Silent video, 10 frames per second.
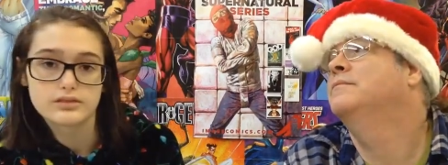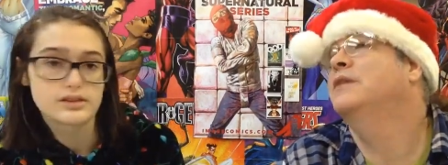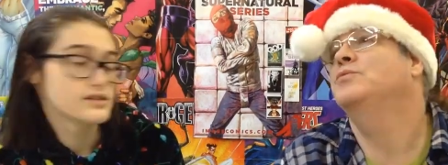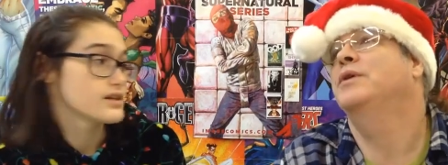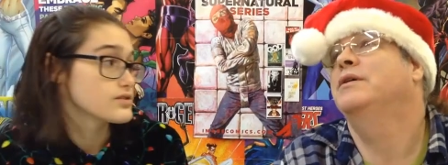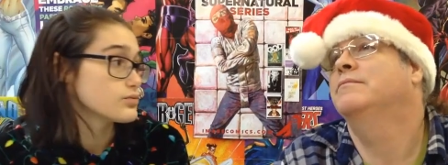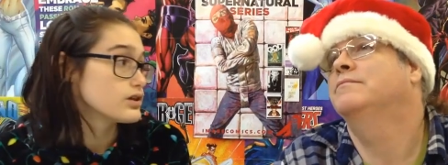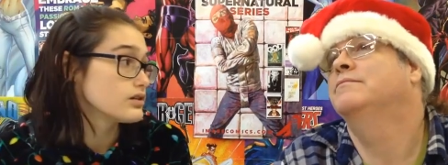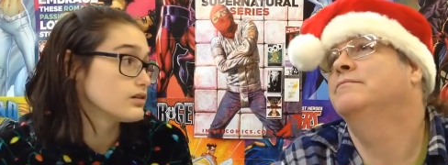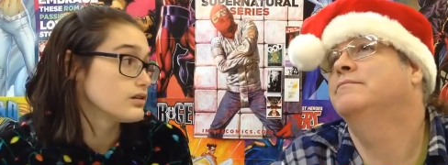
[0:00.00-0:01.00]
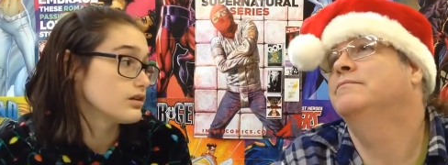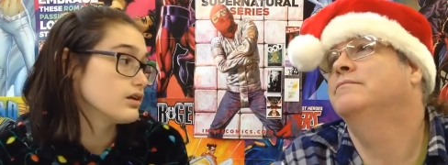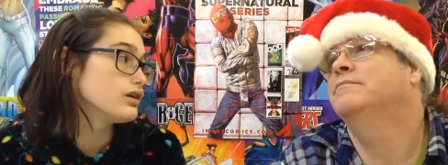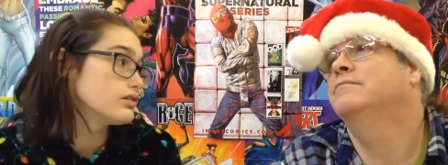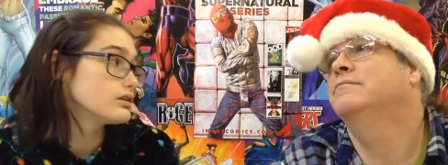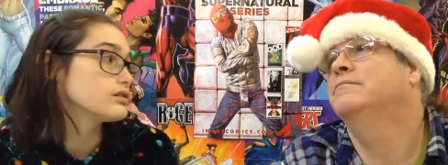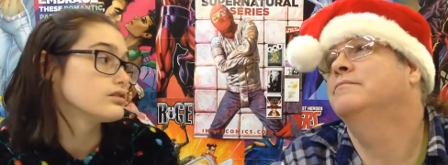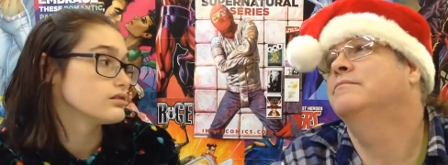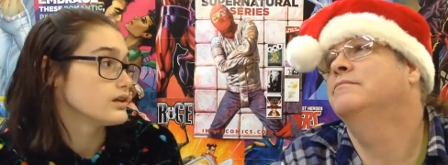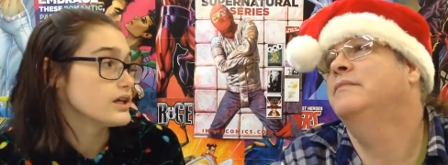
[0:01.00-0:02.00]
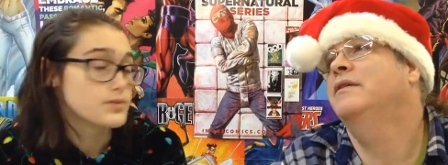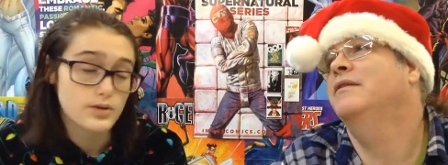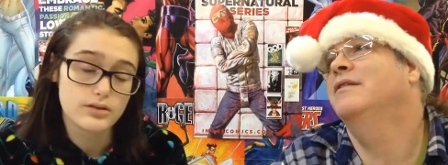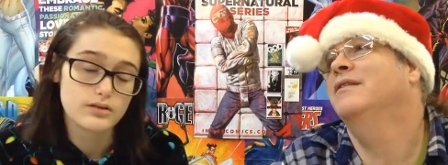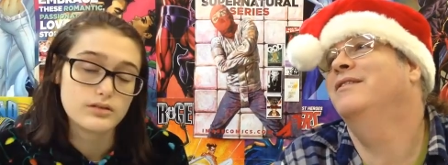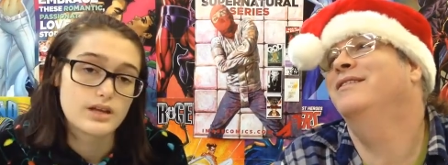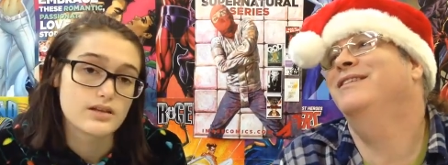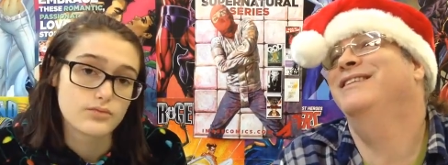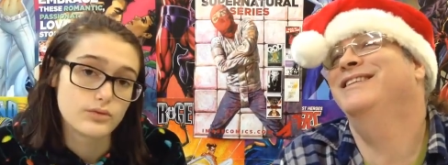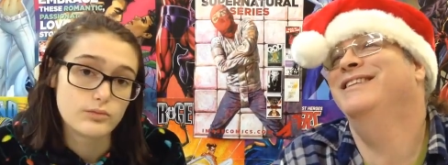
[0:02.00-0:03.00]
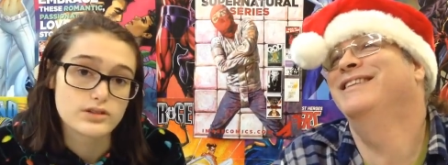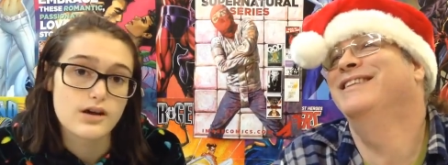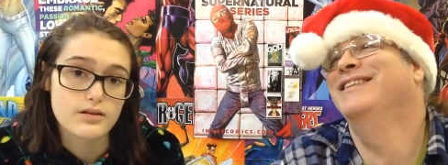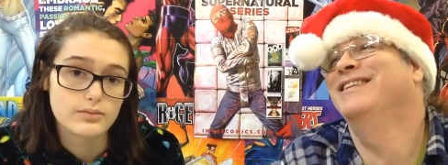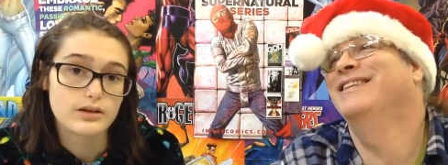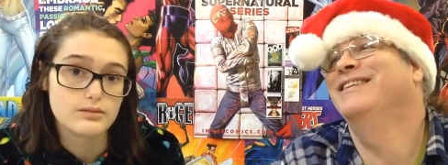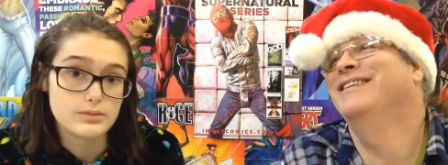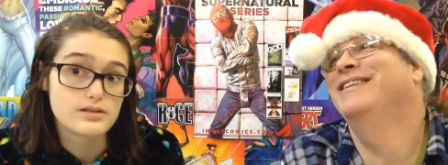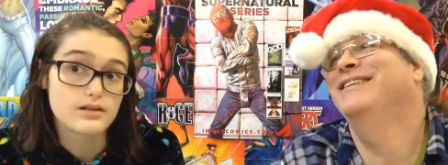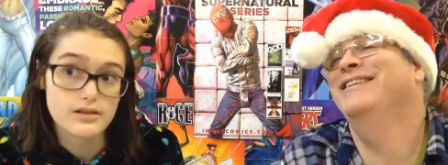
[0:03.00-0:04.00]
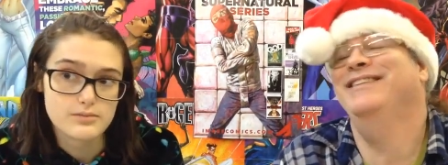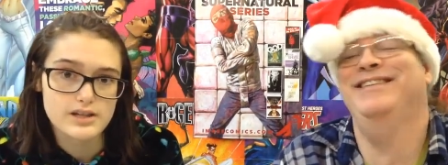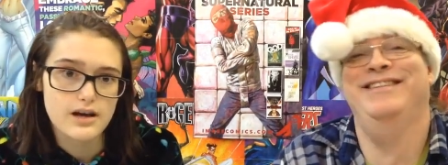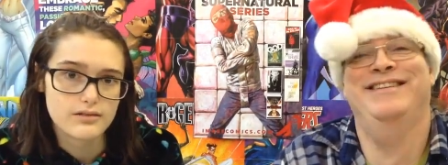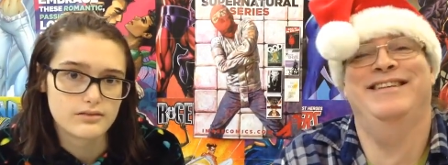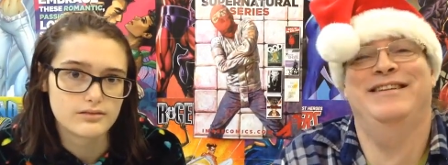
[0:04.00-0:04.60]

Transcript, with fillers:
Speaker 1: because that's what it, it, it that when we talk about it means it comes out.